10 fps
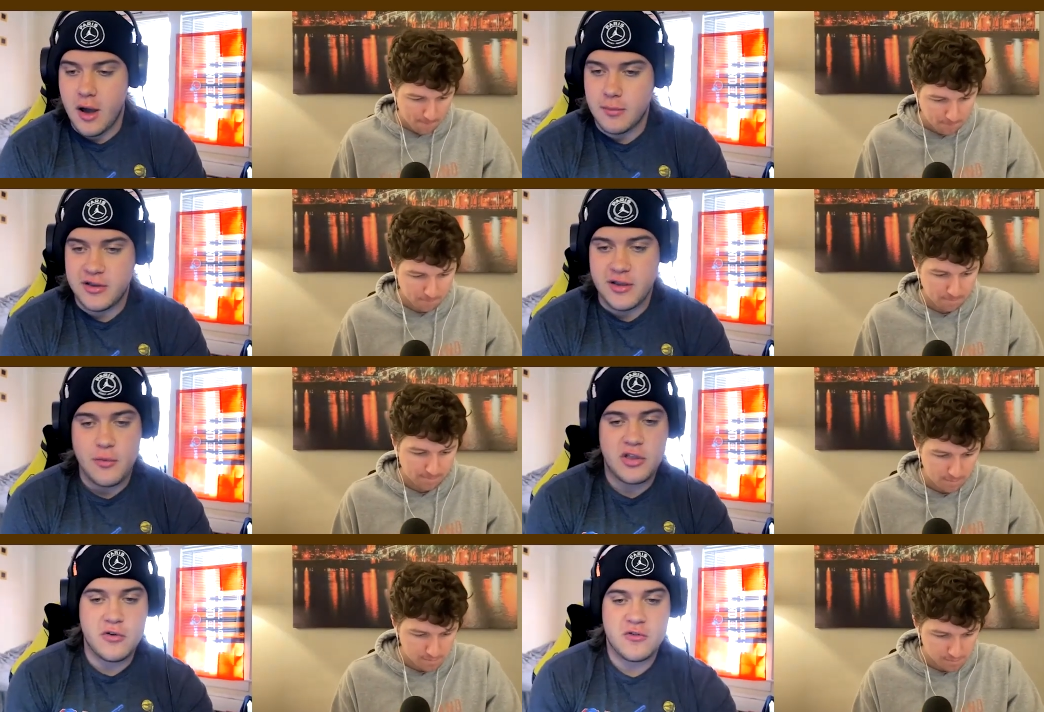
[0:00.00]
Speaker 1: Um,
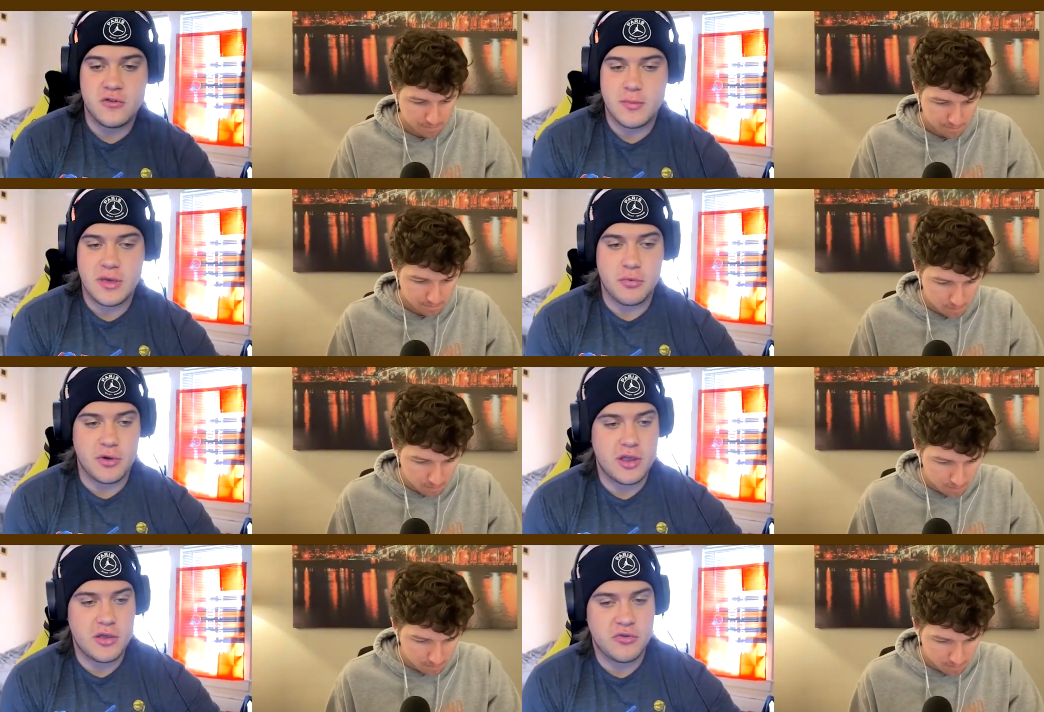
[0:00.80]
today we'd usually be
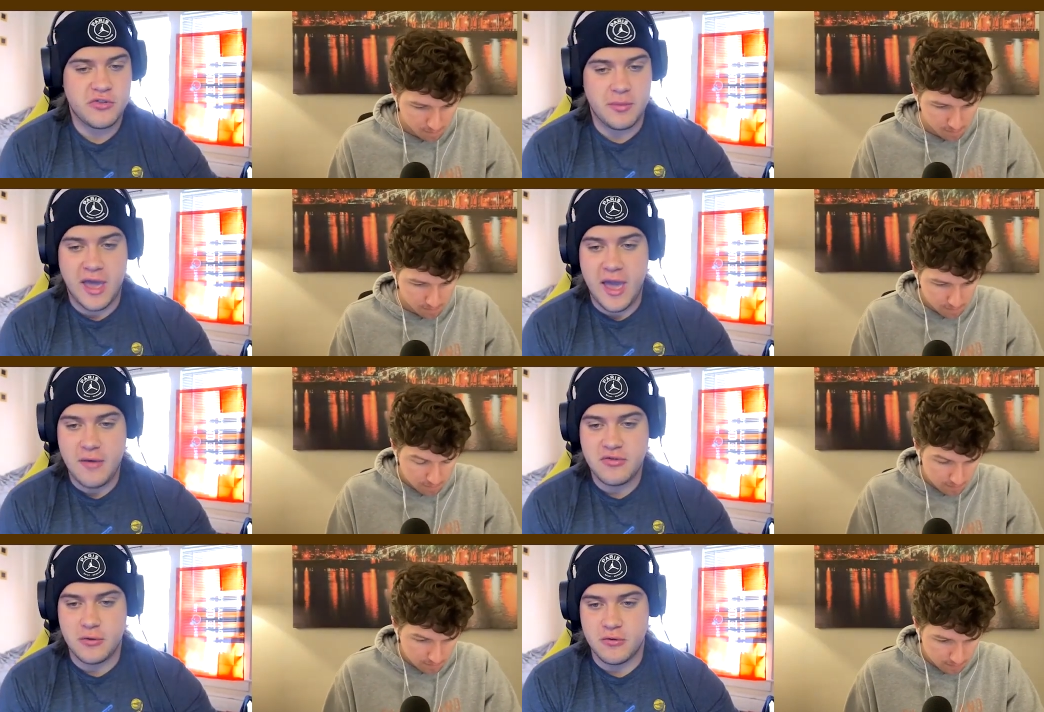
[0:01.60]
bringing you some
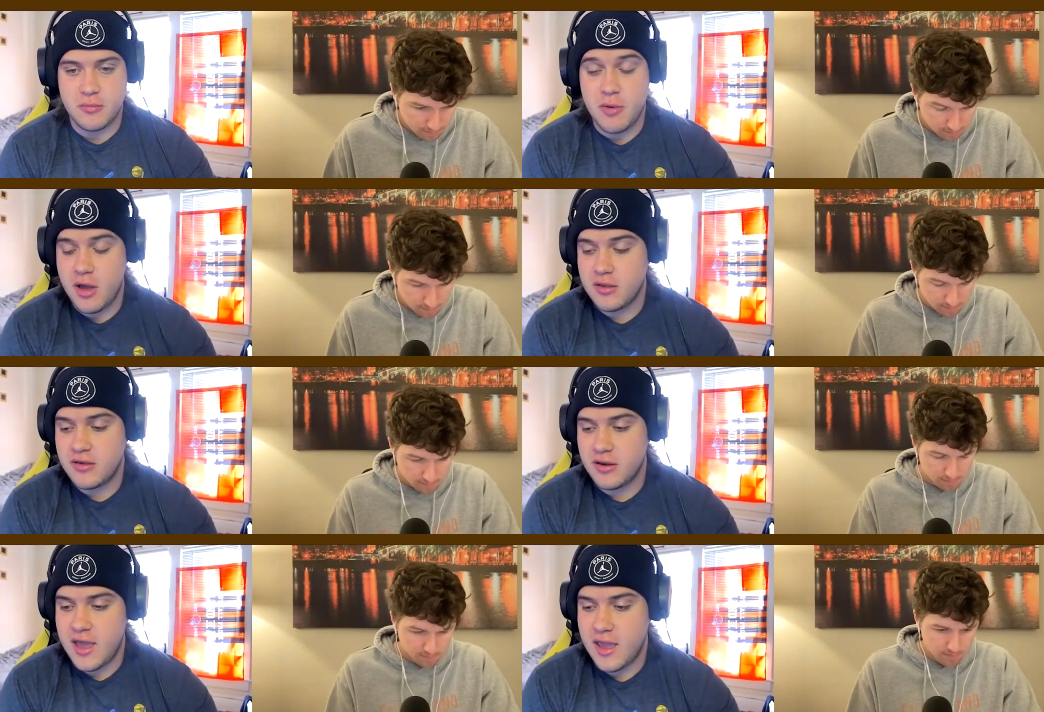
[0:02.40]
Cavs news,
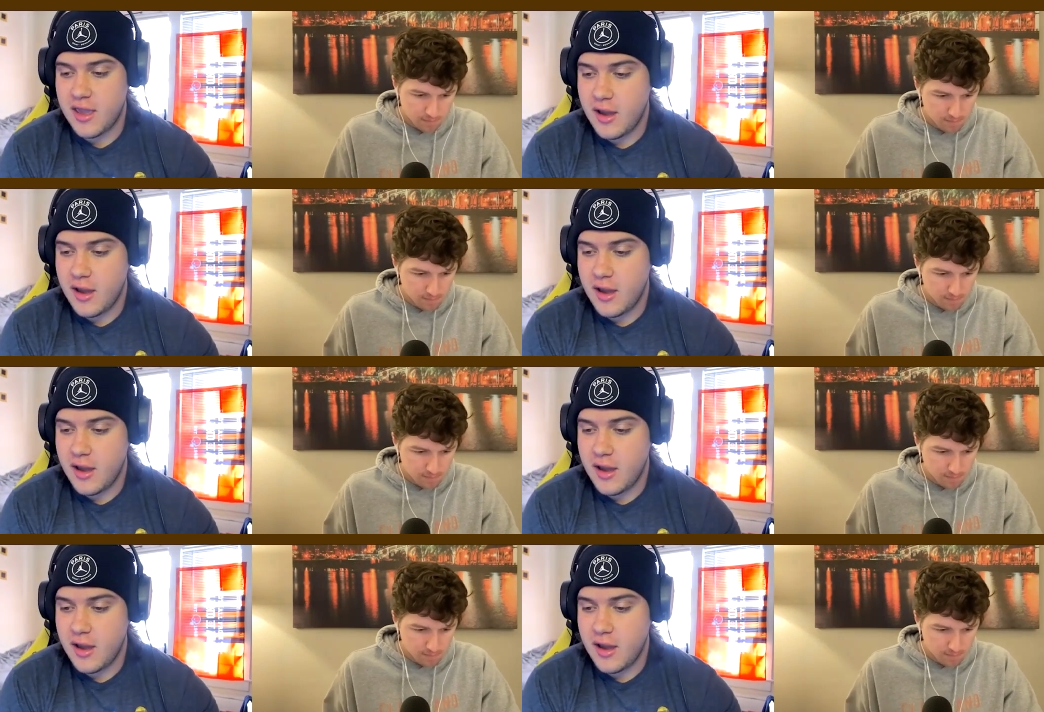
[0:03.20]
but today